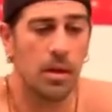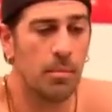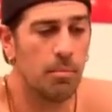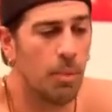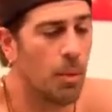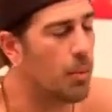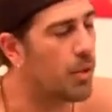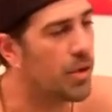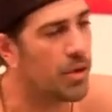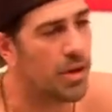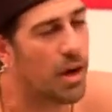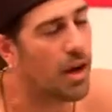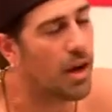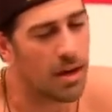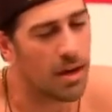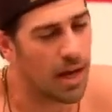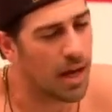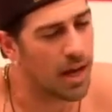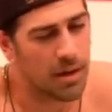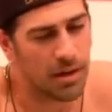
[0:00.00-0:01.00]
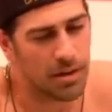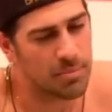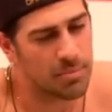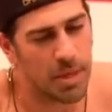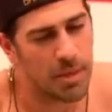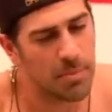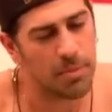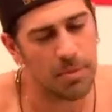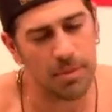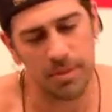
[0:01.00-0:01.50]
But we're not.
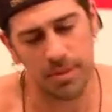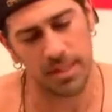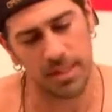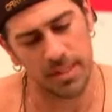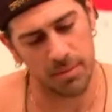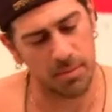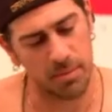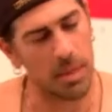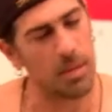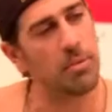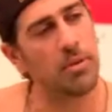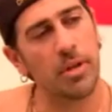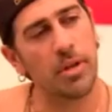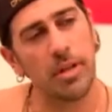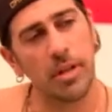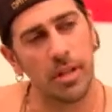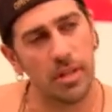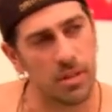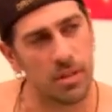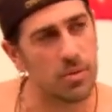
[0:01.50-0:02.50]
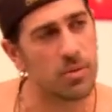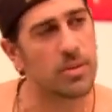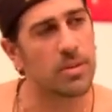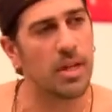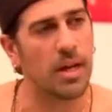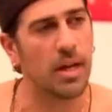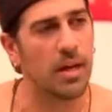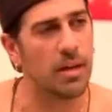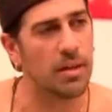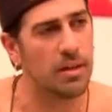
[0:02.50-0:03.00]
Listen, people are going to use
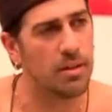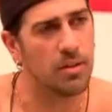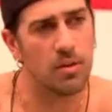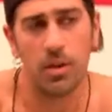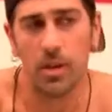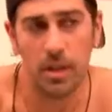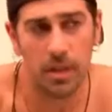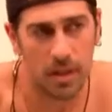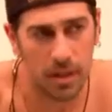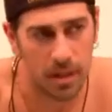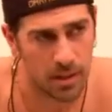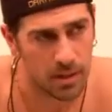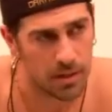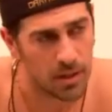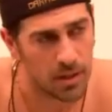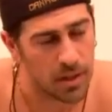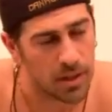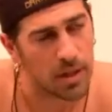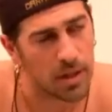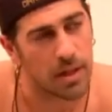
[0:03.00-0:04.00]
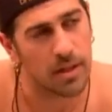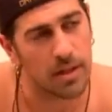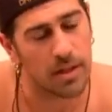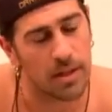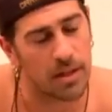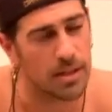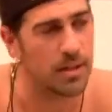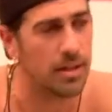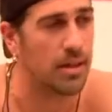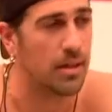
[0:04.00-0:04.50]
that. Look at Ika
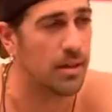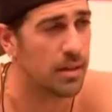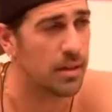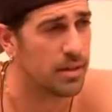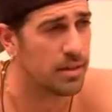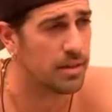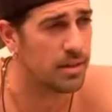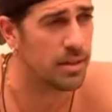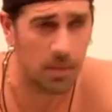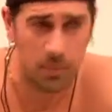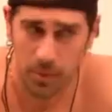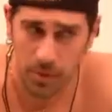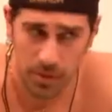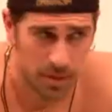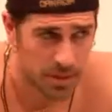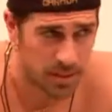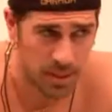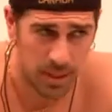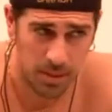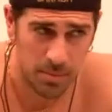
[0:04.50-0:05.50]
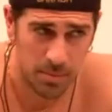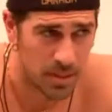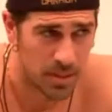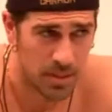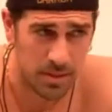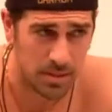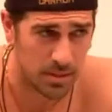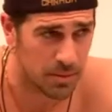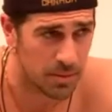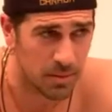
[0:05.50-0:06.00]
and Netta. They were in the same
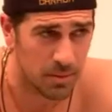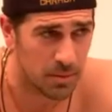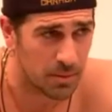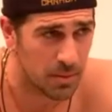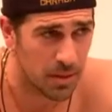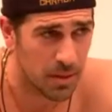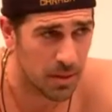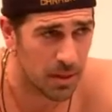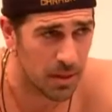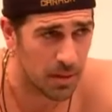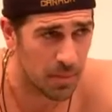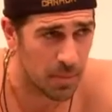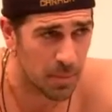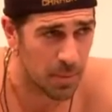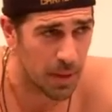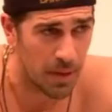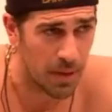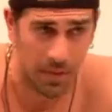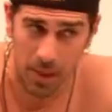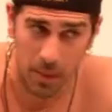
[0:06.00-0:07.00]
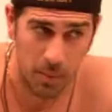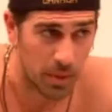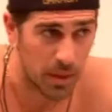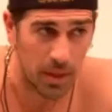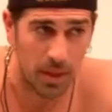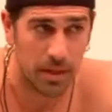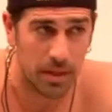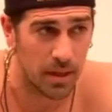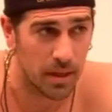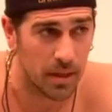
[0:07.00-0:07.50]
season too, and they went
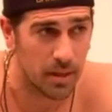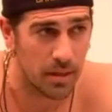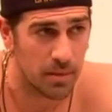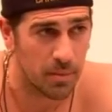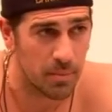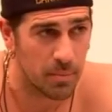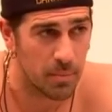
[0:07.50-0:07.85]
head to head.